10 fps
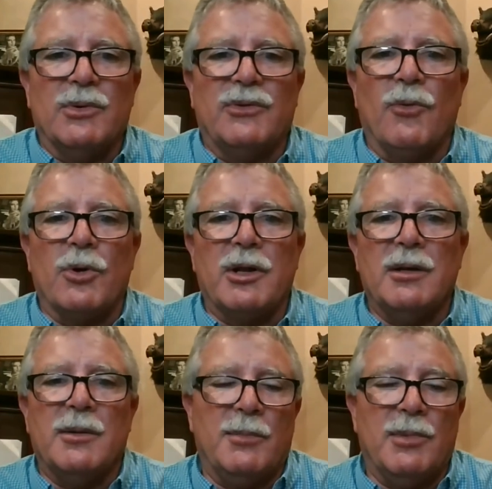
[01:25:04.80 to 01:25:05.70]
as
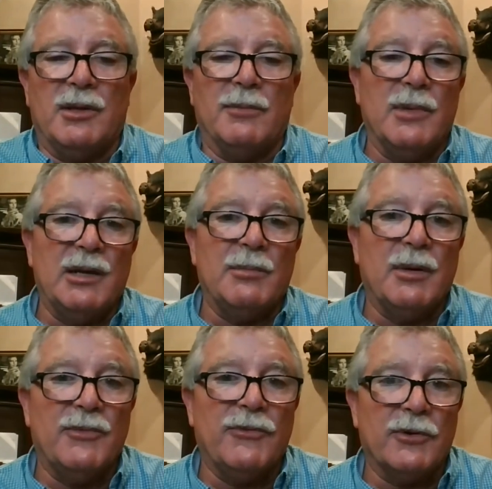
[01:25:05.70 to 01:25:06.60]
40, but the
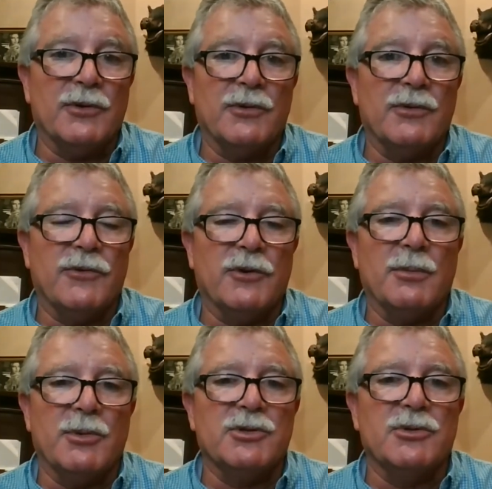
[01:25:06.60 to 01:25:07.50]
minimum for for
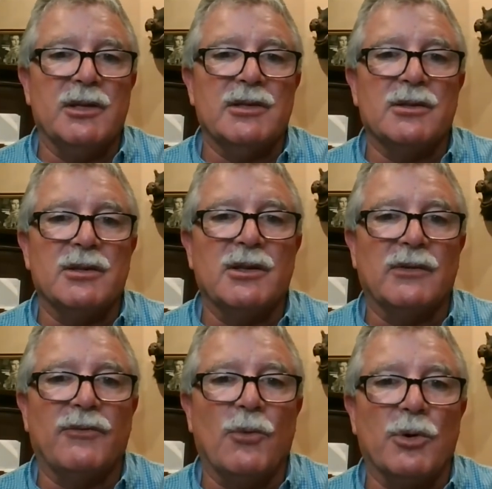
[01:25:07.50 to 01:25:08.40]
number two diesel is
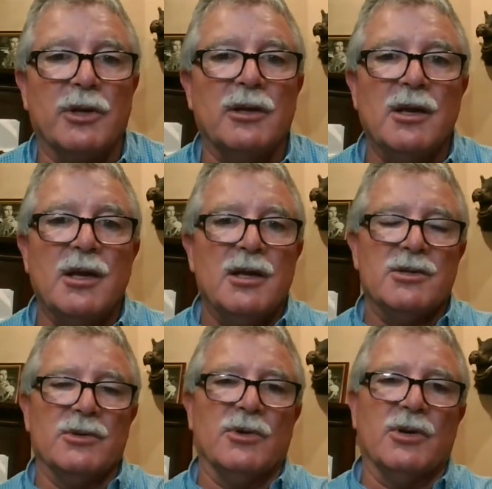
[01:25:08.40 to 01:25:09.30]
40.
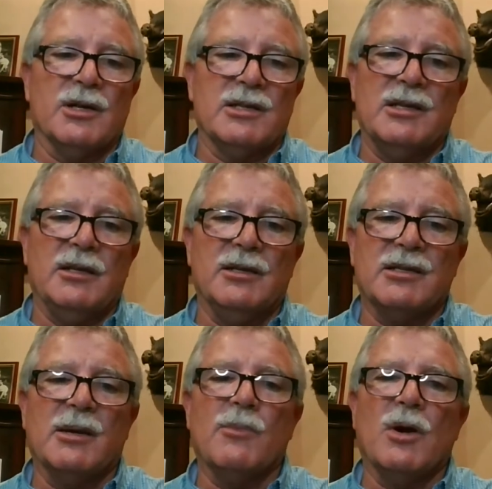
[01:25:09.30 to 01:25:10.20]
So you're going to see
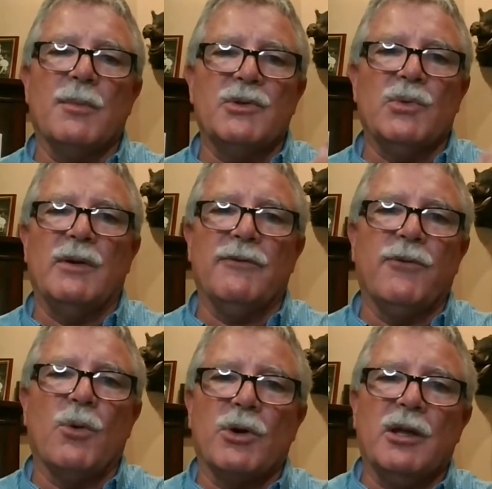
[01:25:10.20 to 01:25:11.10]
somewhere between
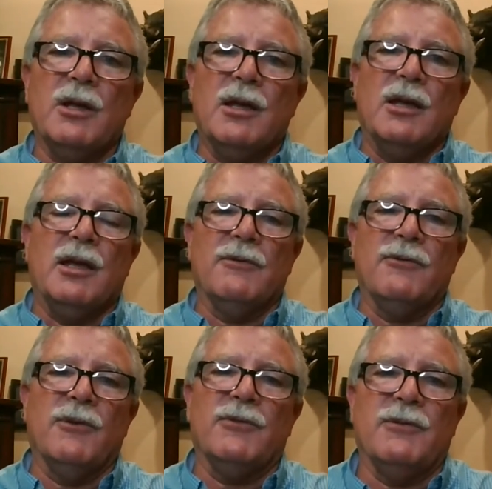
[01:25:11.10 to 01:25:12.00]
40 and
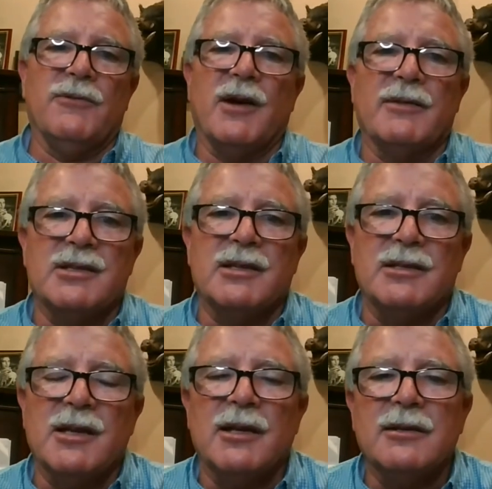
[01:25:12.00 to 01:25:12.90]
55
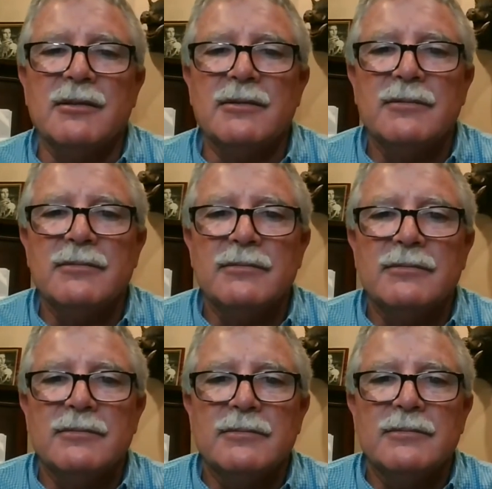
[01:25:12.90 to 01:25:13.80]
cetane.
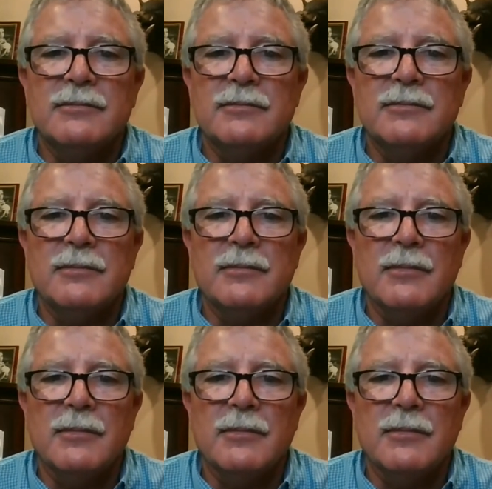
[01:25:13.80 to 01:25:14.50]
Was that high?